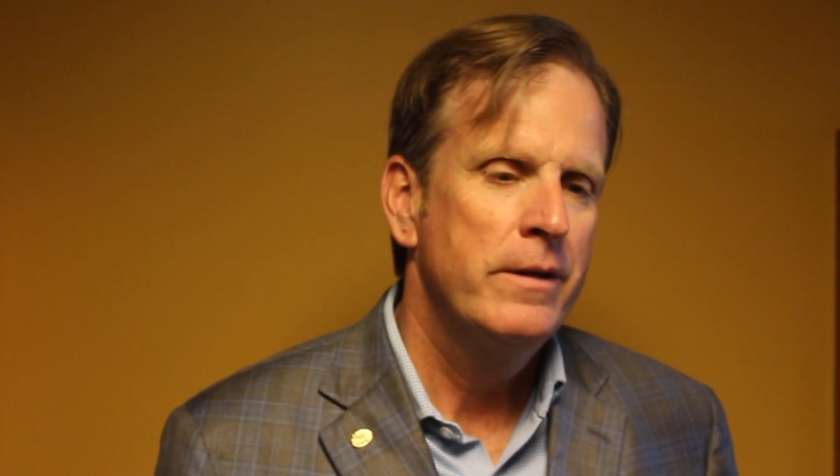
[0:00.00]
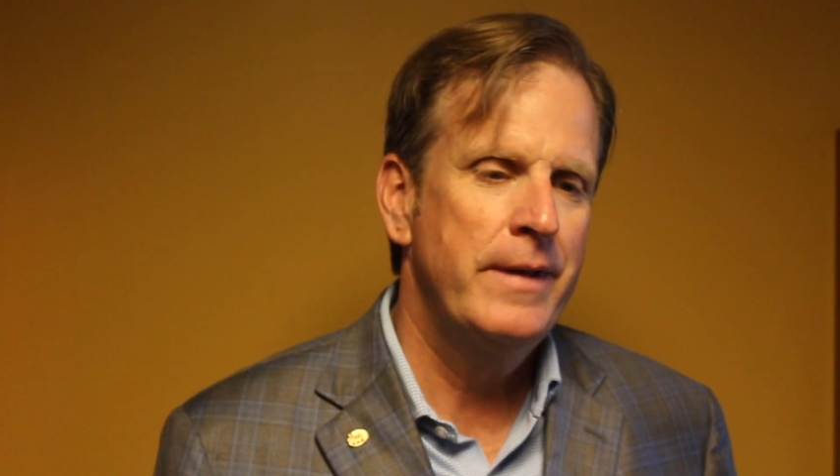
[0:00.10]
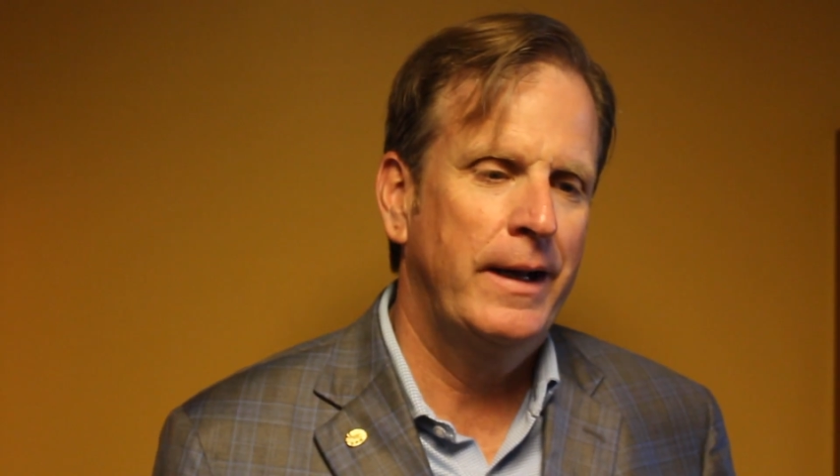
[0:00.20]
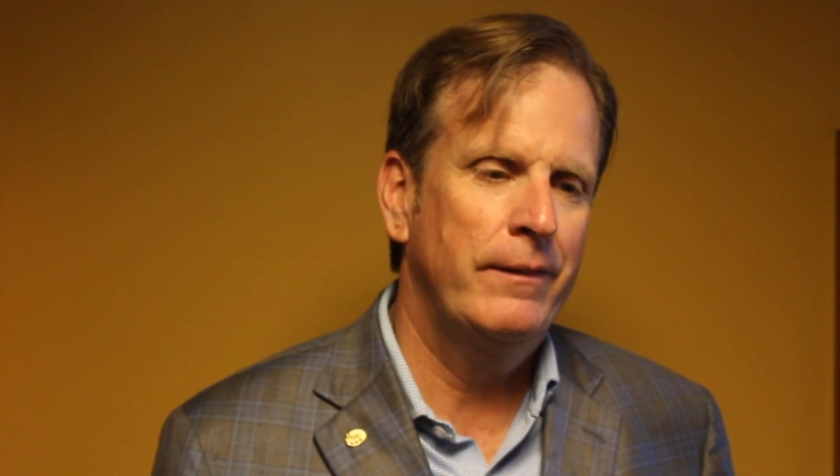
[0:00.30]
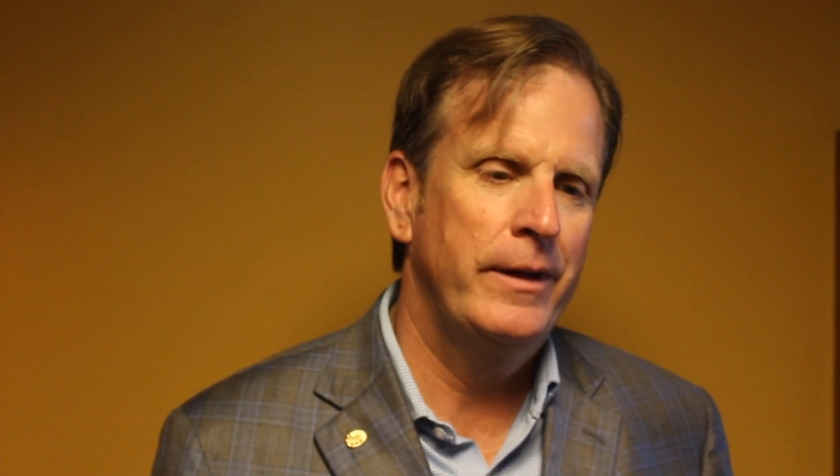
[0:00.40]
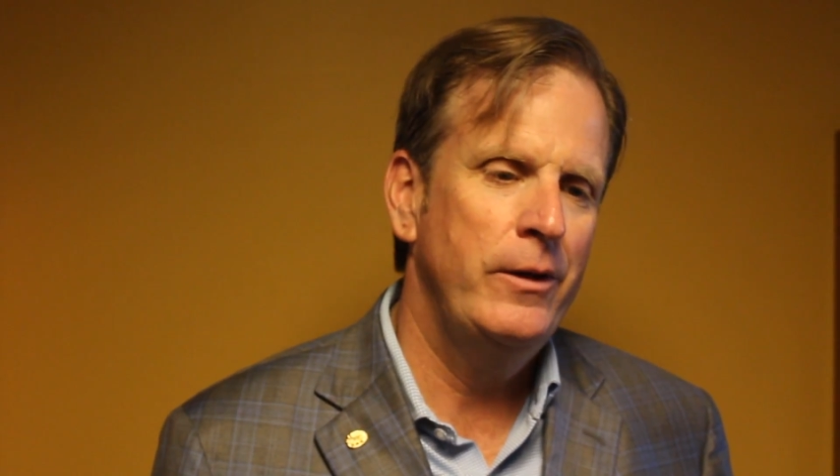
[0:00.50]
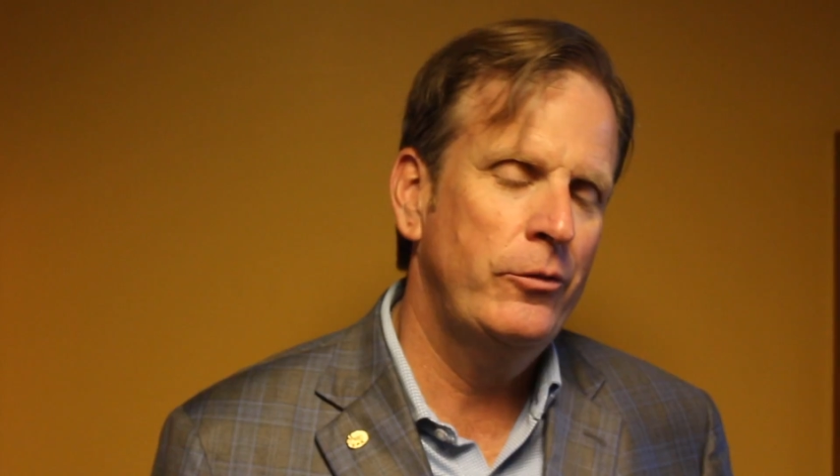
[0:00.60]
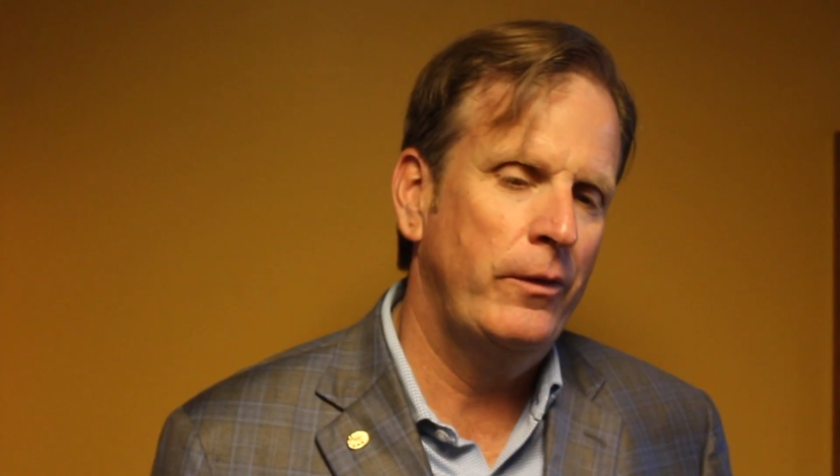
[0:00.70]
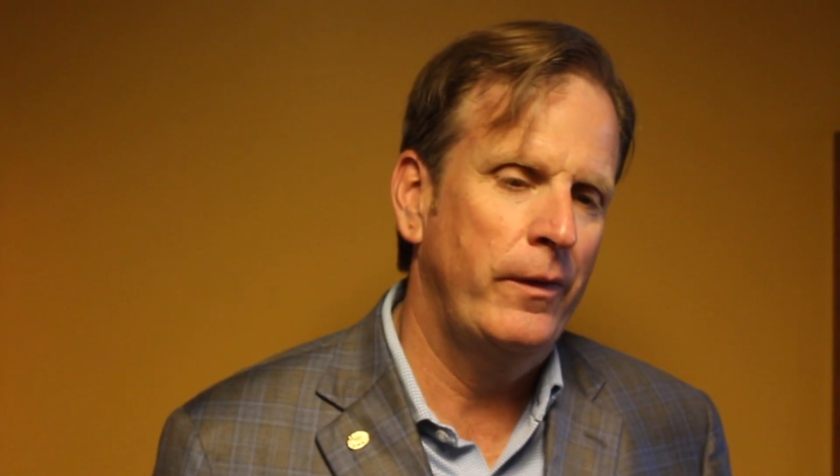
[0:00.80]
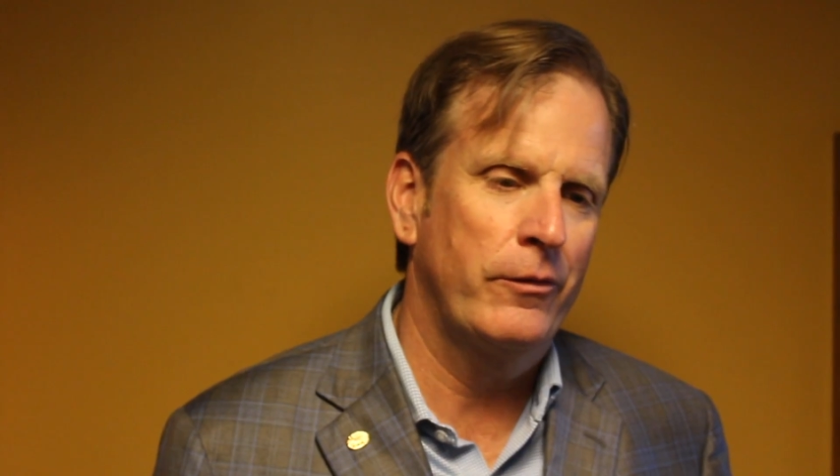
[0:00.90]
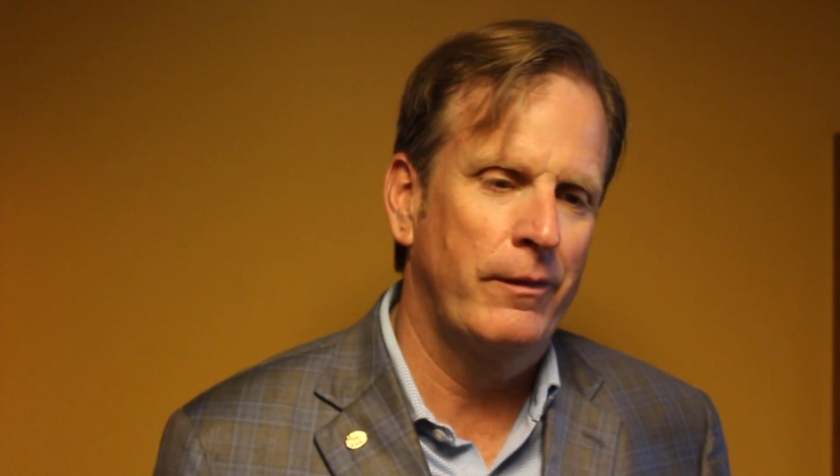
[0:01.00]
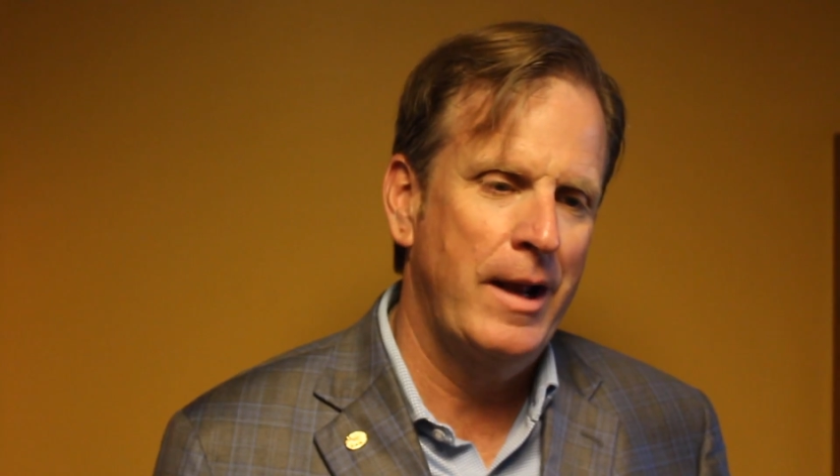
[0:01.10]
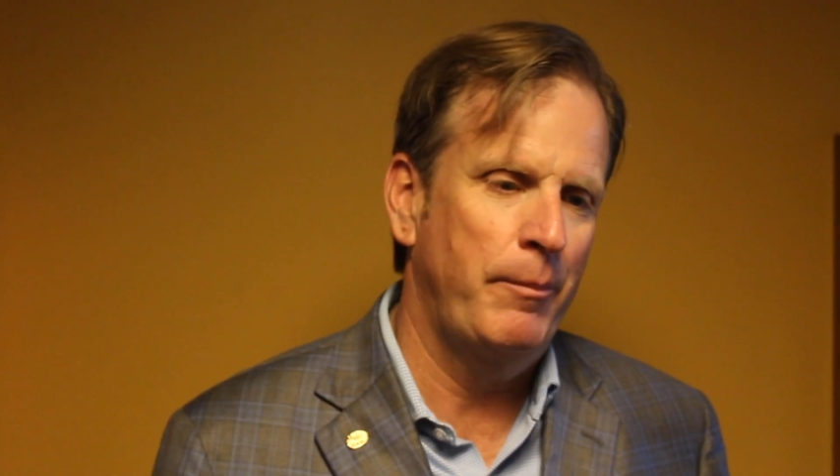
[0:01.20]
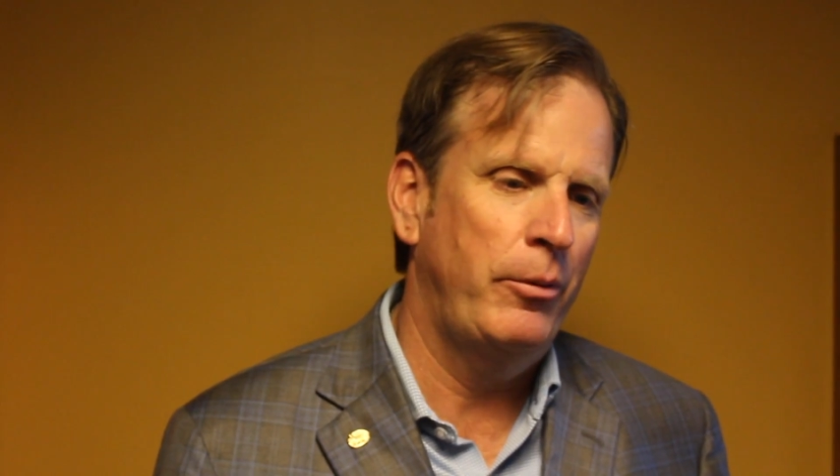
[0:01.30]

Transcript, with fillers: Secondly, usually there's a lot of